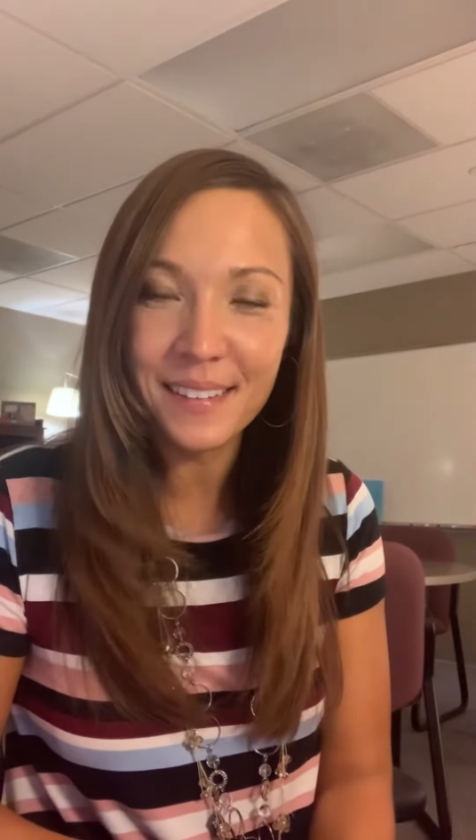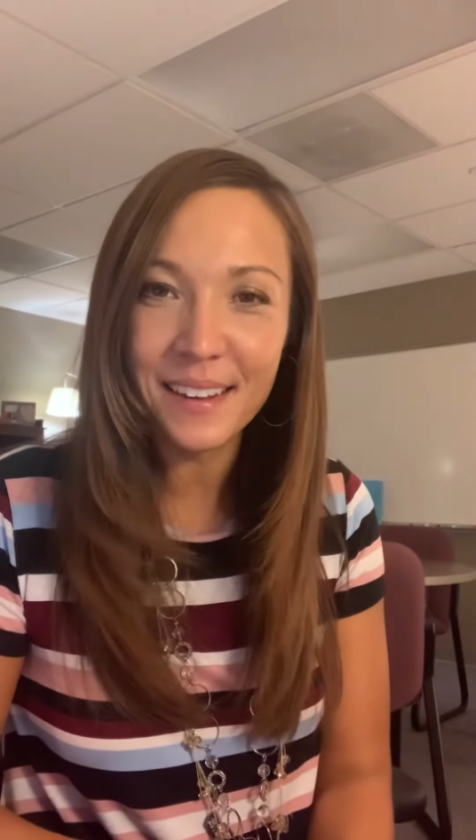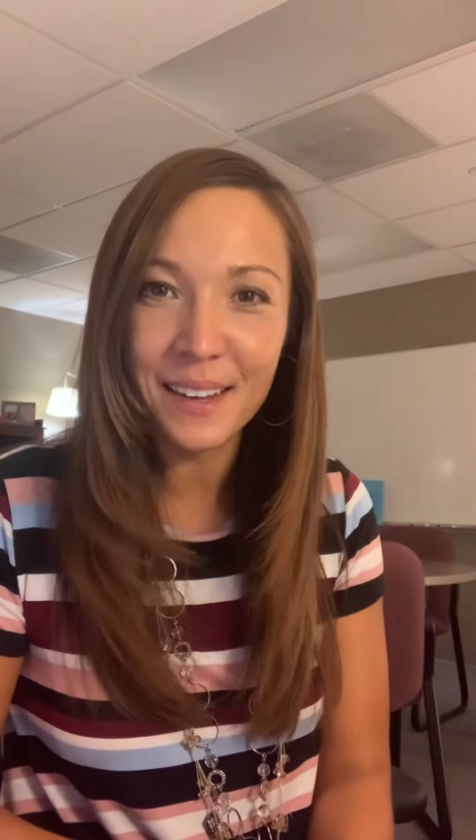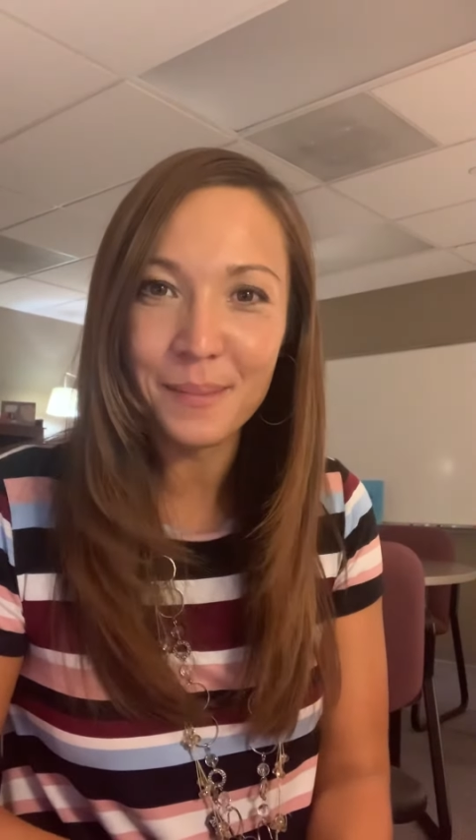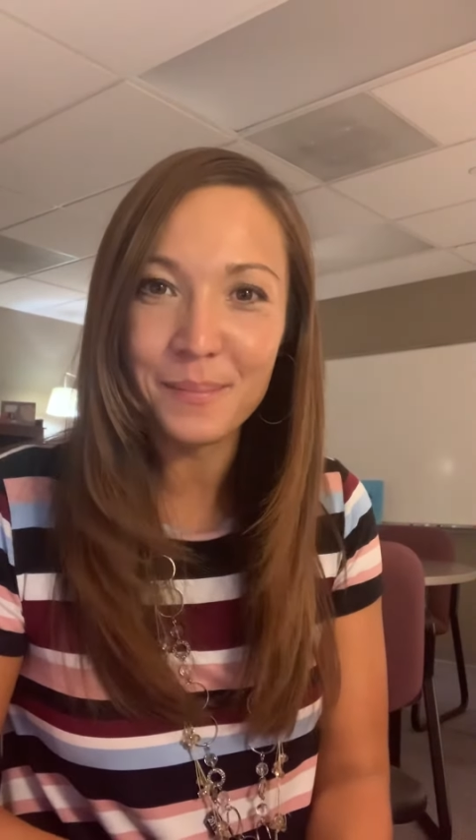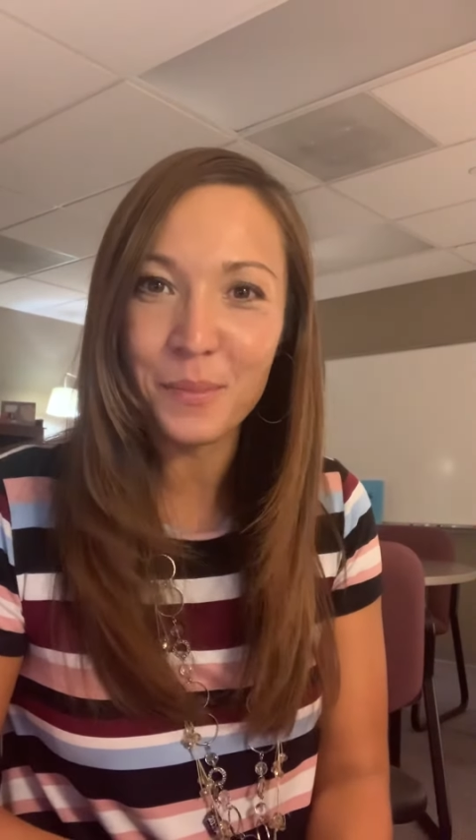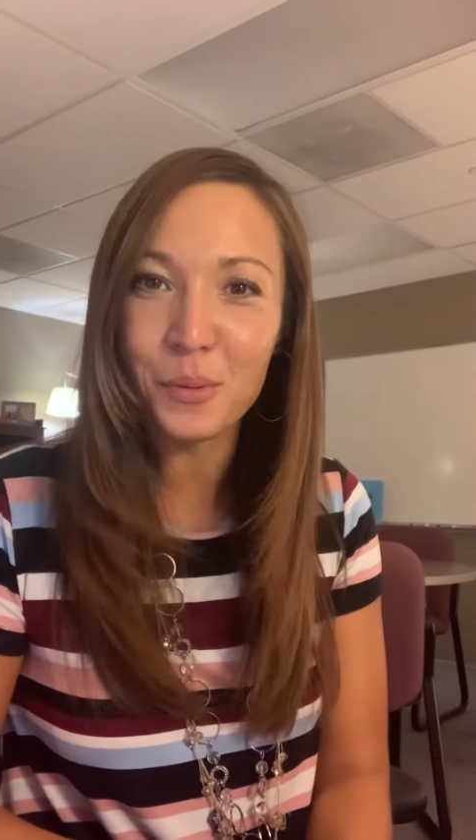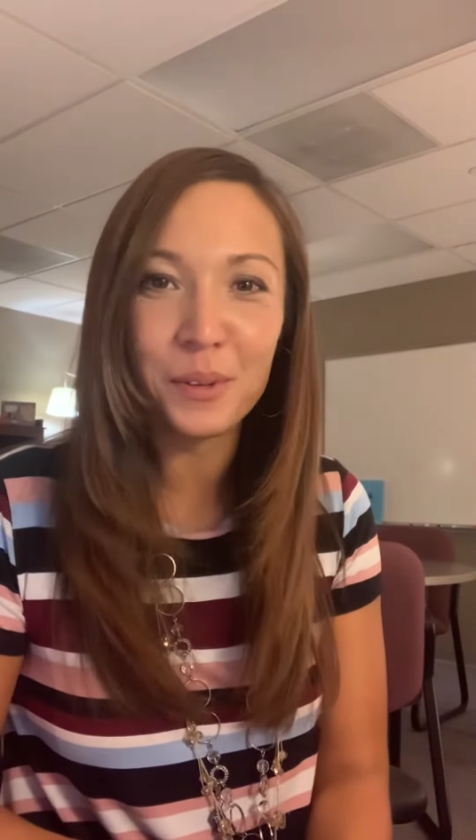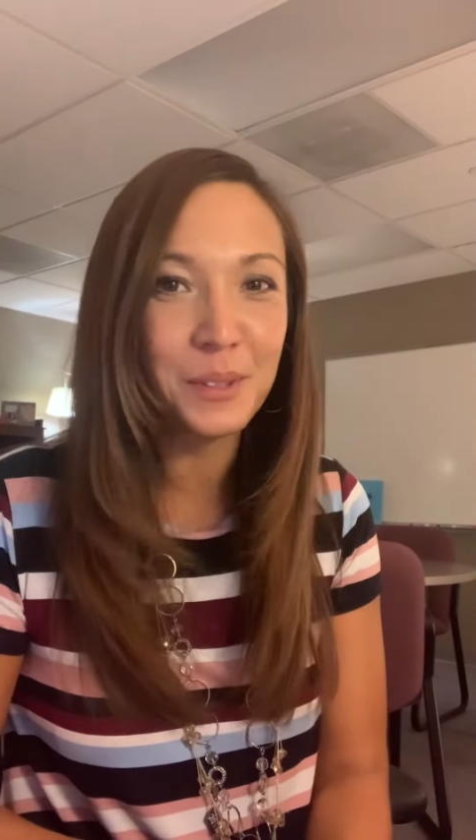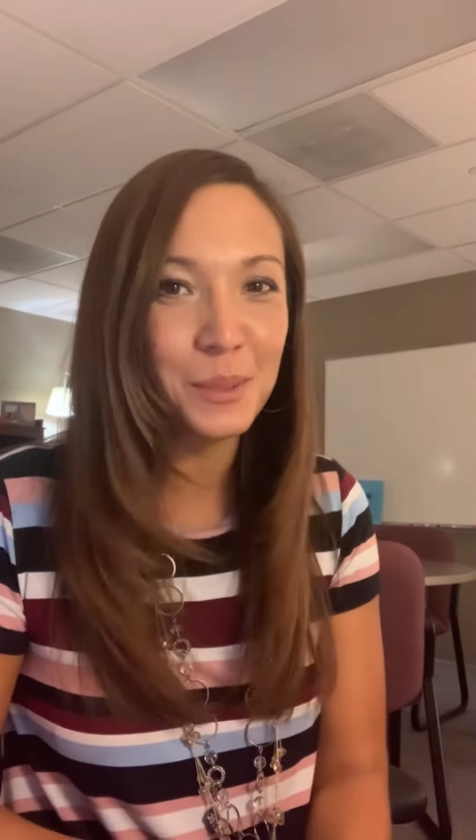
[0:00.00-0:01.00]
and I'm
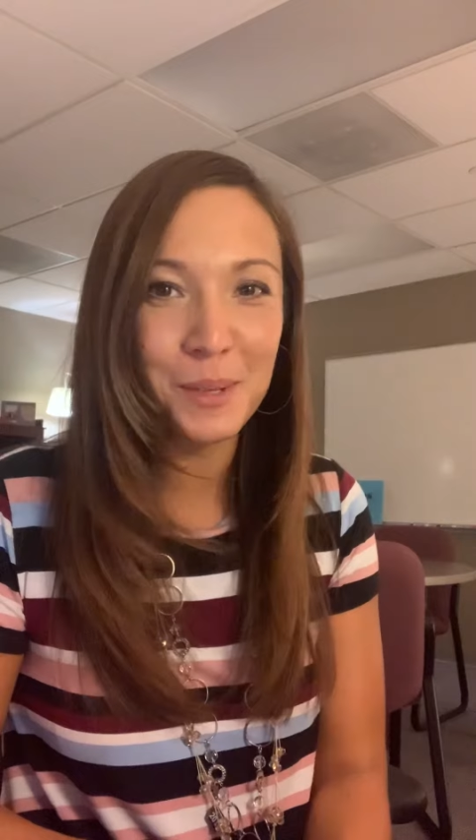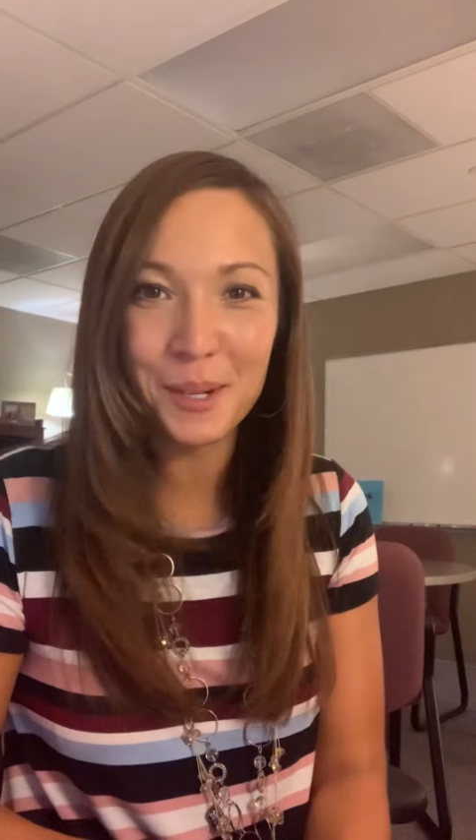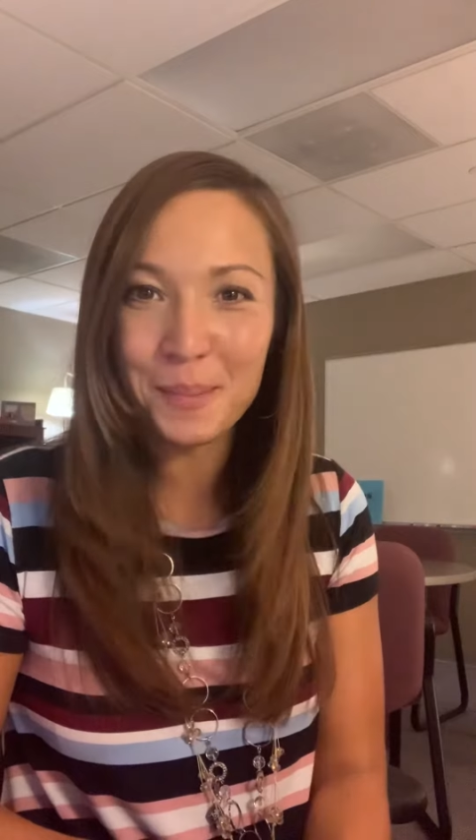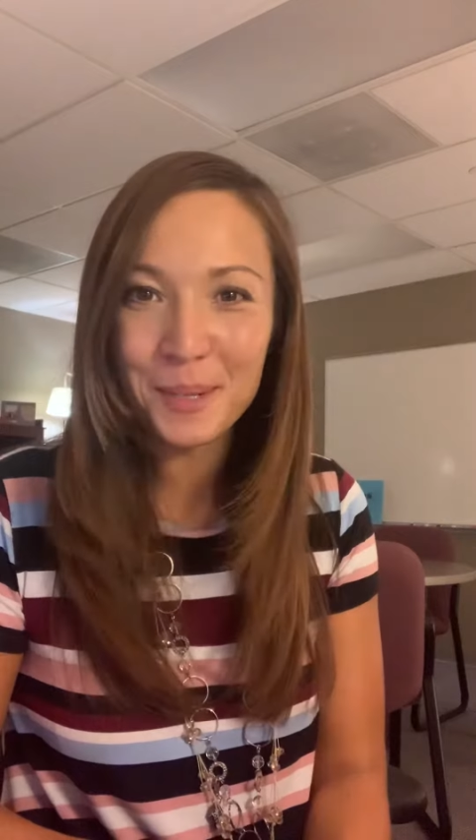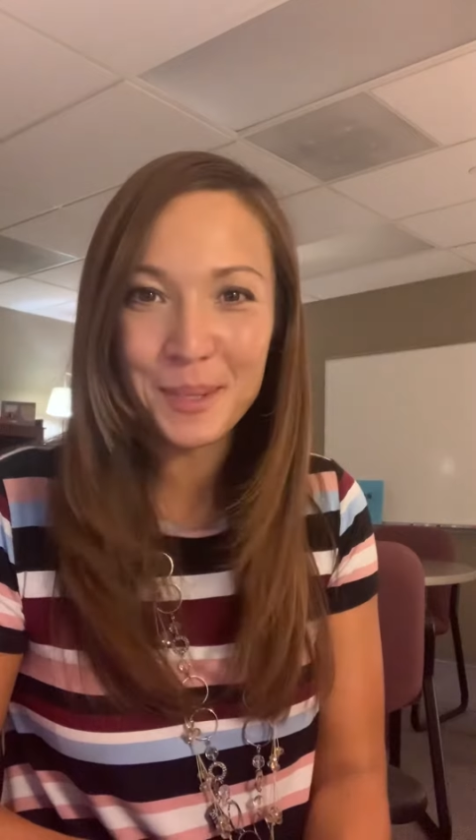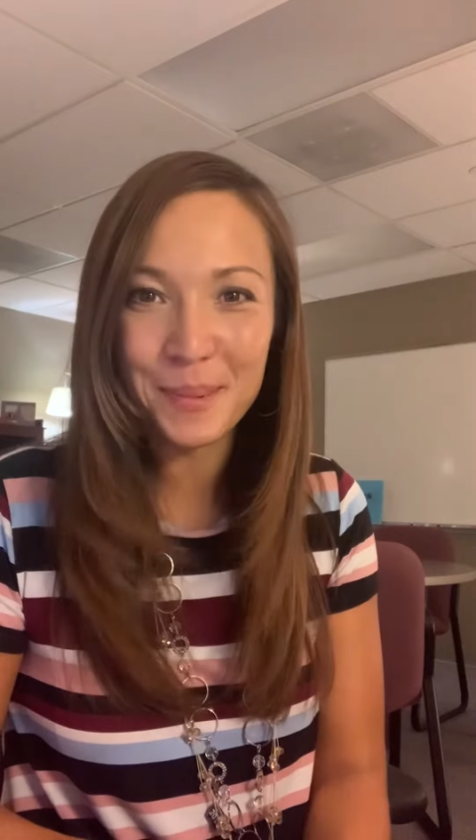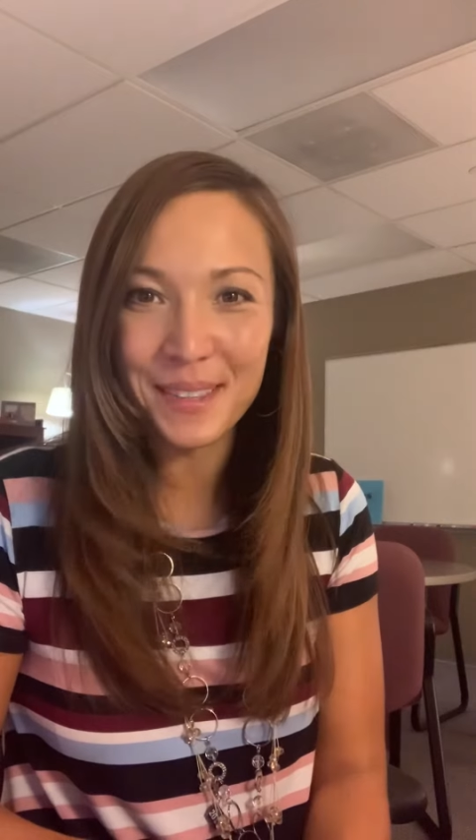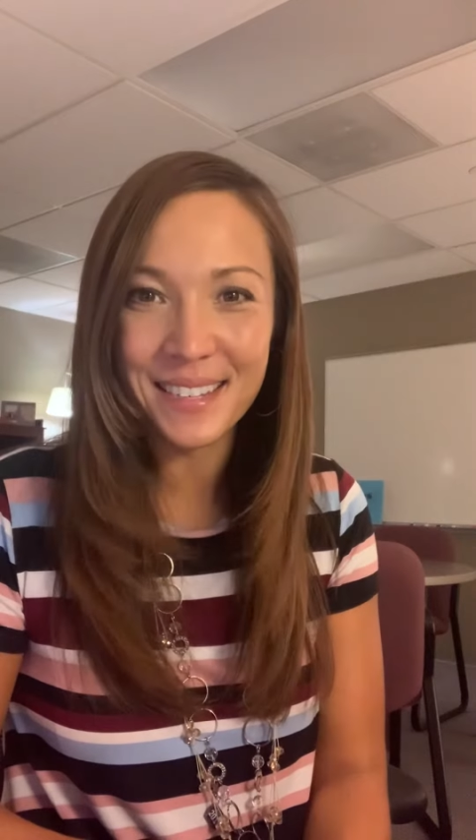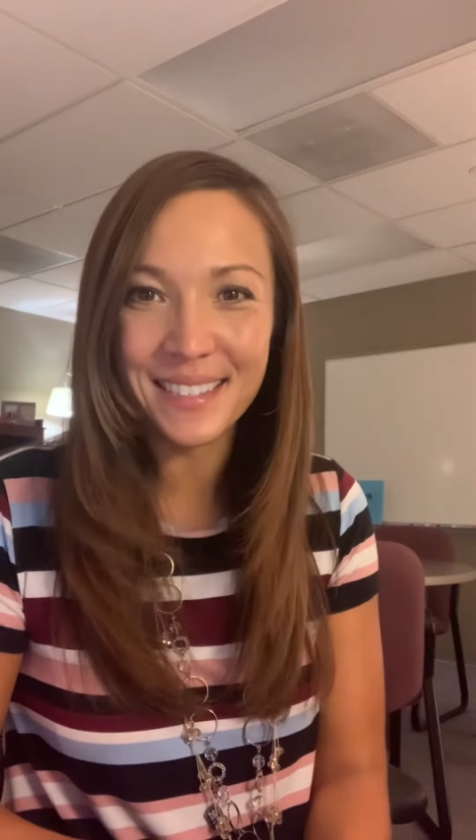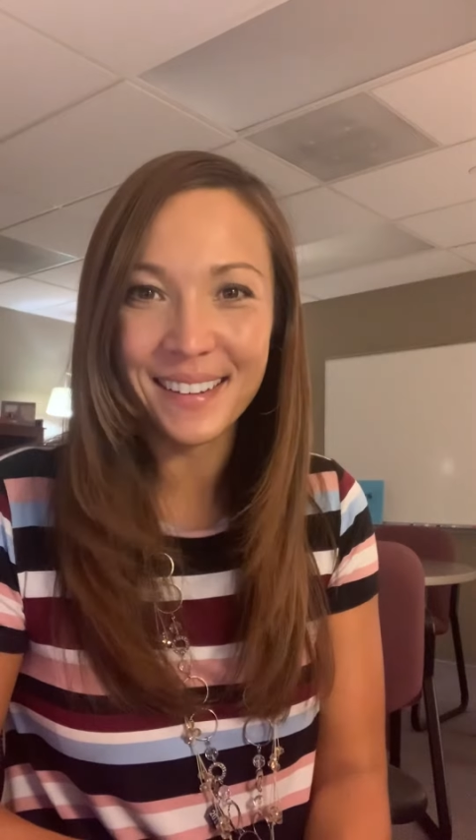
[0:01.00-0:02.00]
thrilled to be your principal
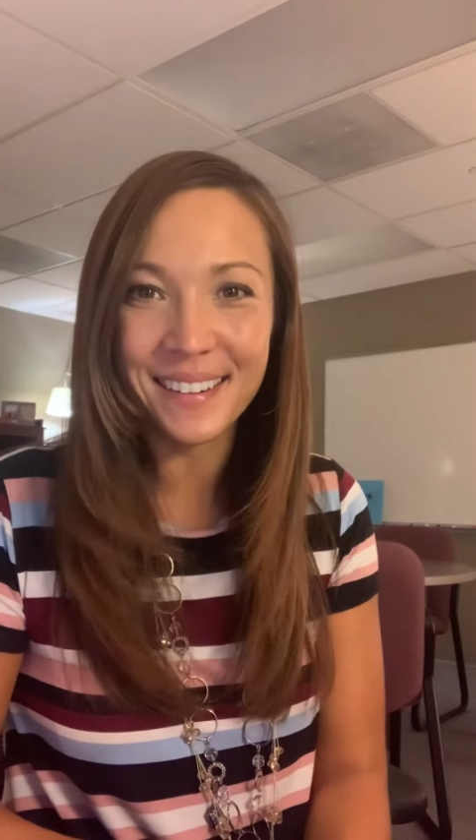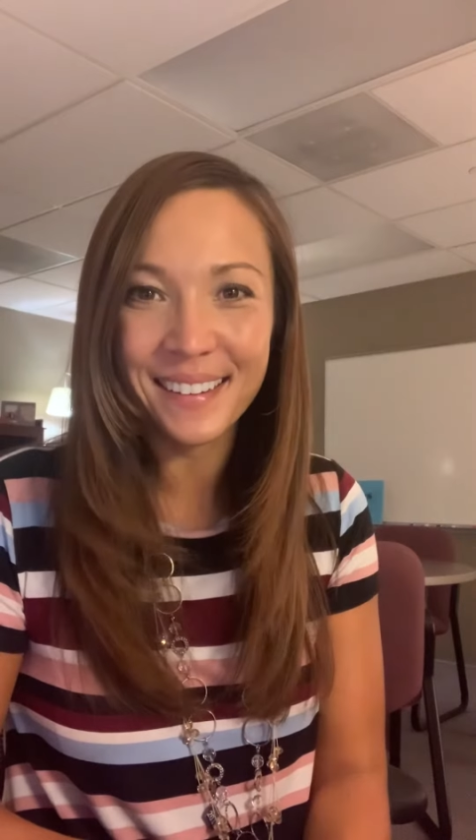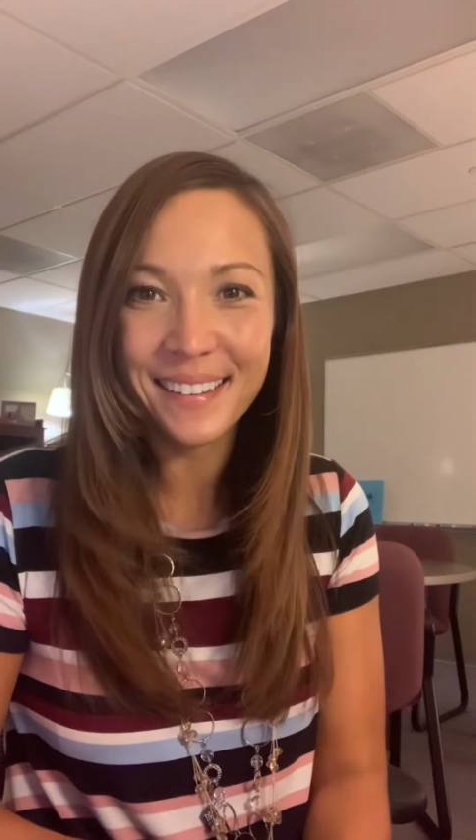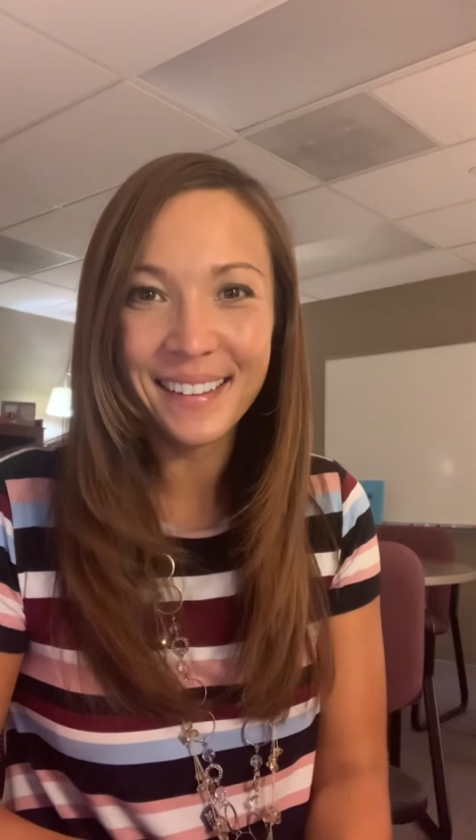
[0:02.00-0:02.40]
this year.